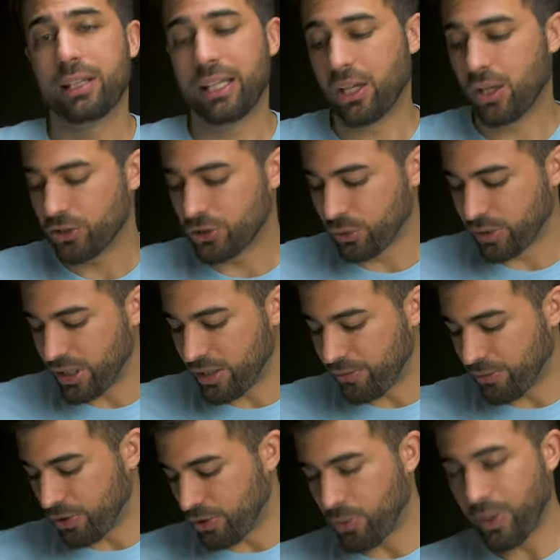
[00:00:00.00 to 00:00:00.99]
They also
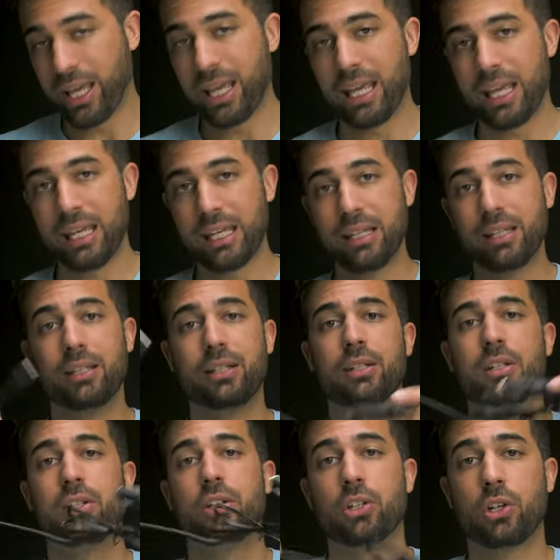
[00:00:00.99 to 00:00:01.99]
give you a
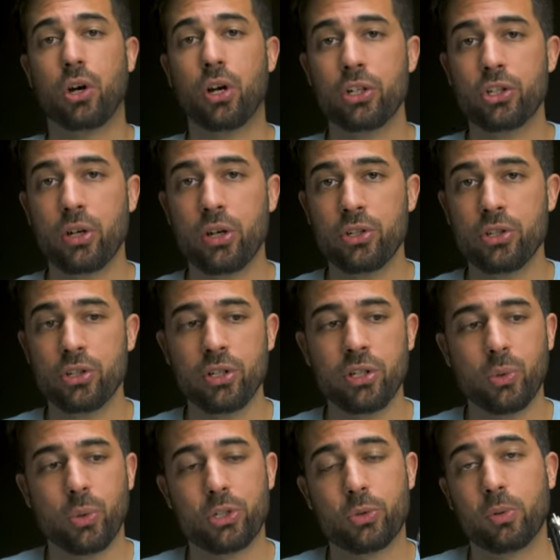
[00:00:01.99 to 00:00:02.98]
car
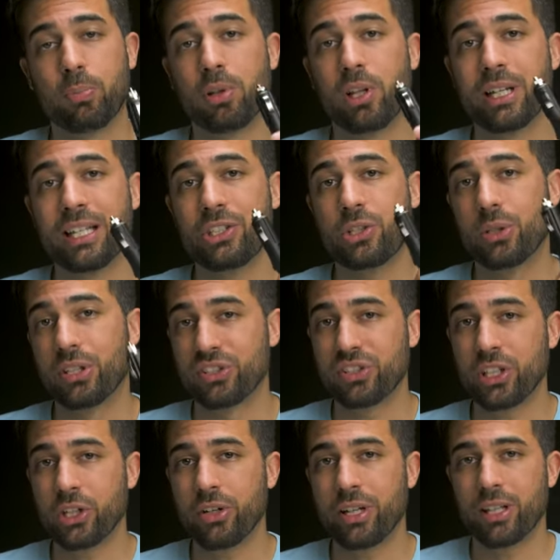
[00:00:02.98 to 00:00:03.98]
charger, which would plug into the
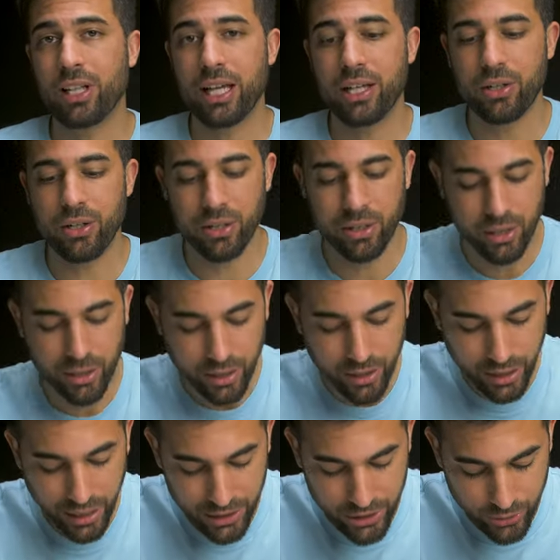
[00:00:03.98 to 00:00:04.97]
cigarette lighter,
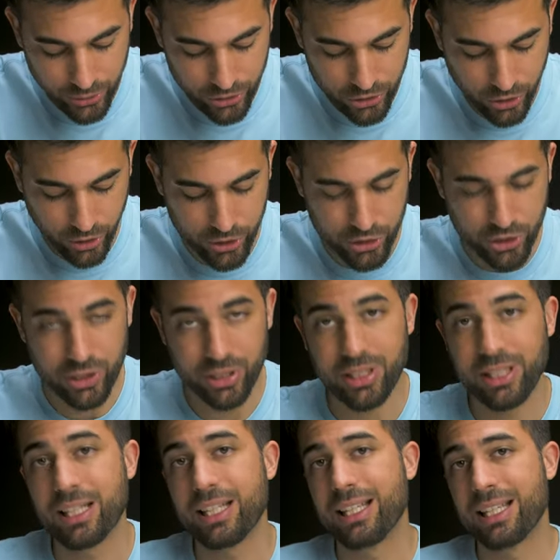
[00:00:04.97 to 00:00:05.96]
and you can charge
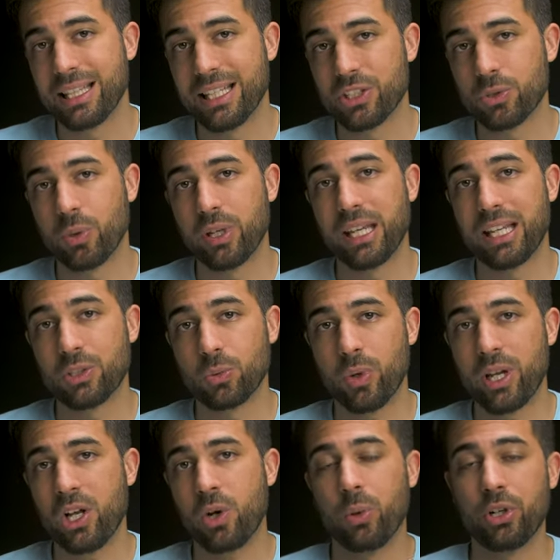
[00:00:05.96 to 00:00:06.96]
it this way as
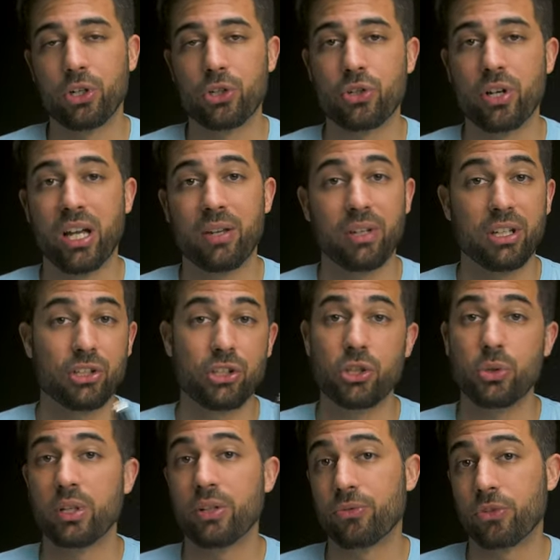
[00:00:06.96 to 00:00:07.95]
well when you're driving
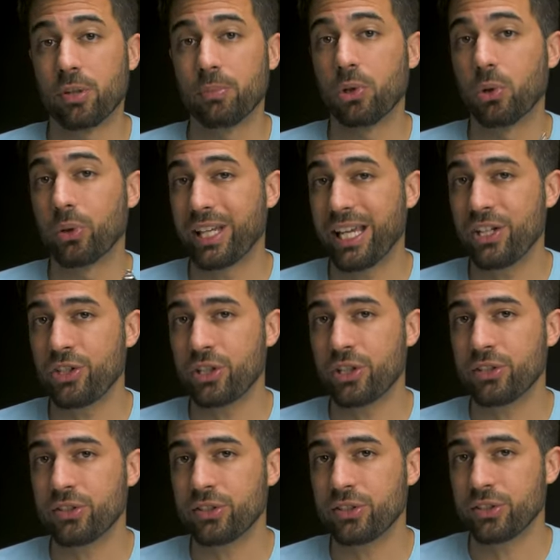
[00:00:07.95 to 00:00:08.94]
to and from
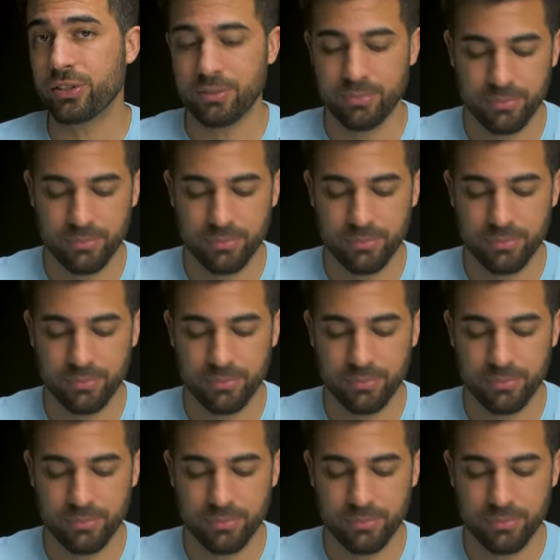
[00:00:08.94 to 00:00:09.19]
locations.